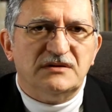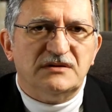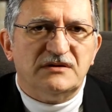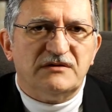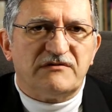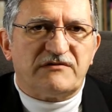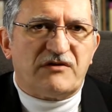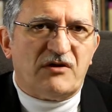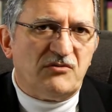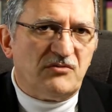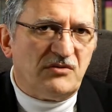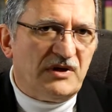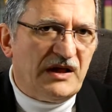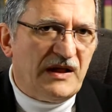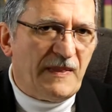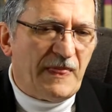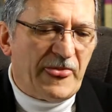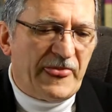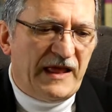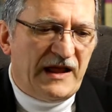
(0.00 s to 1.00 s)
So
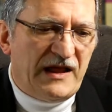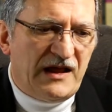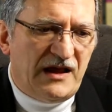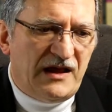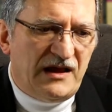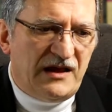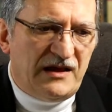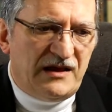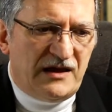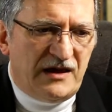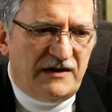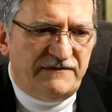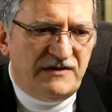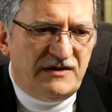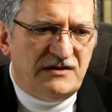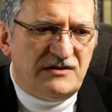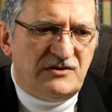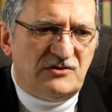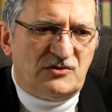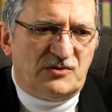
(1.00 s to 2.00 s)

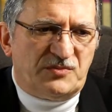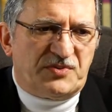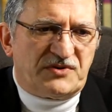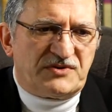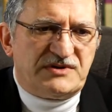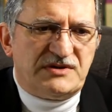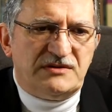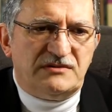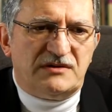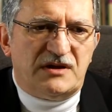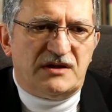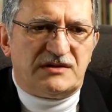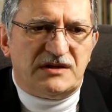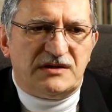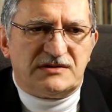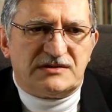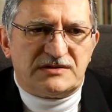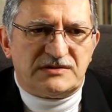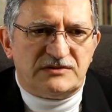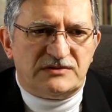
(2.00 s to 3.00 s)
having the opportunity
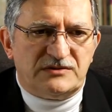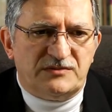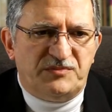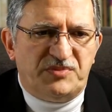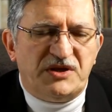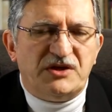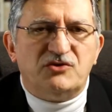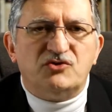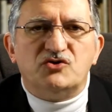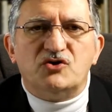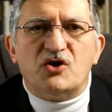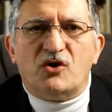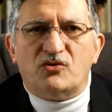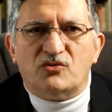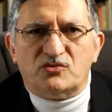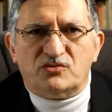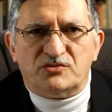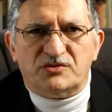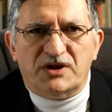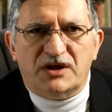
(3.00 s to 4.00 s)
to be
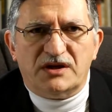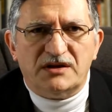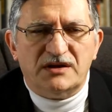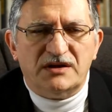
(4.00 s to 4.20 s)
known